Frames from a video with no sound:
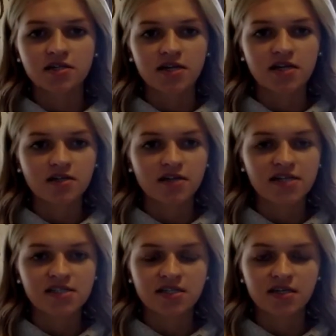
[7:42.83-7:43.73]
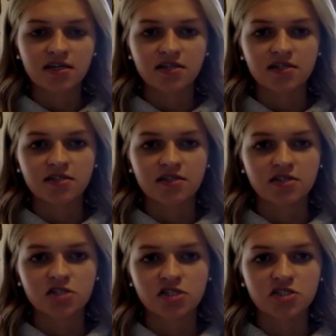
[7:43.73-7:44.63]
analyzing it, and then
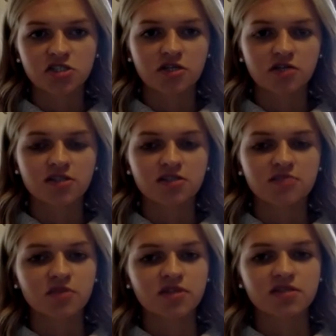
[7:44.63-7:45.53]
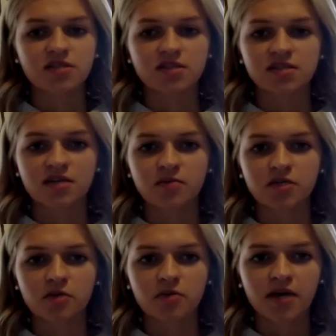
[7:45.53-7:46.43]
changing our lesson plans the next time we
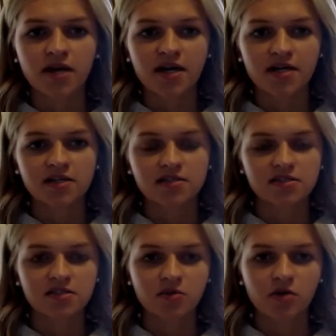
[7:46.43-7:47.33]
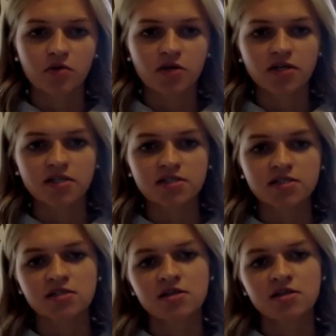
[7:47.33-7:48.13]
go back, seeing what works.